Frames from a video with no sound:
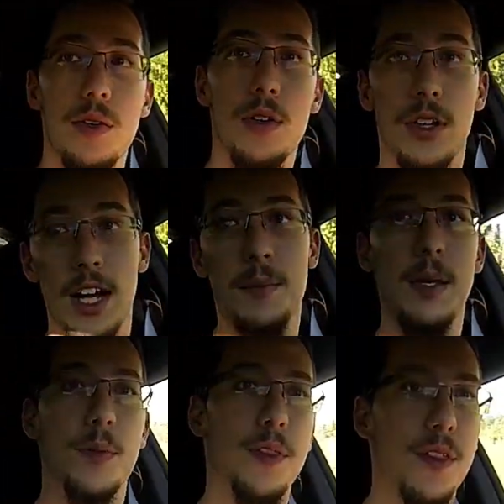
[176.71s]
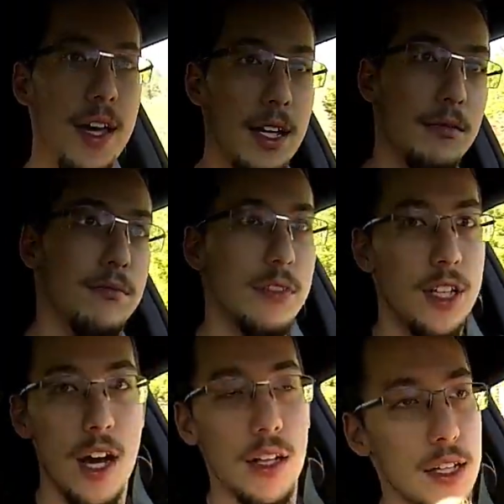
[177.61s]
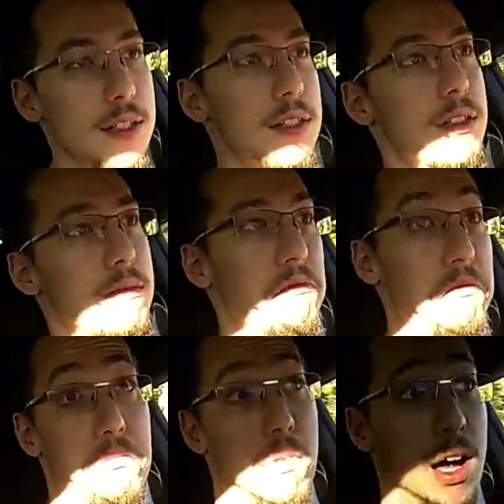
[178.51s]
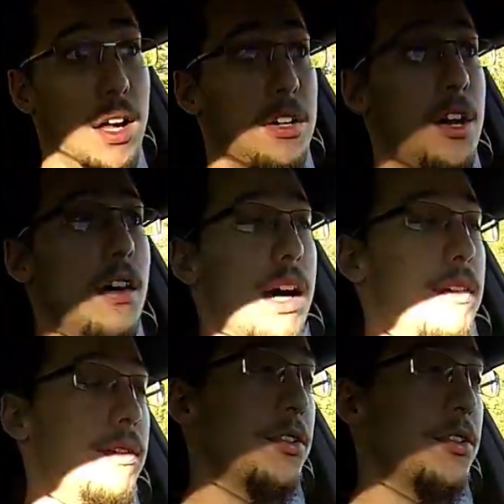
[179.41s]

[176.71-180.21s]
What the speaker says: a lot of people think gutless. I don't know, I haven't even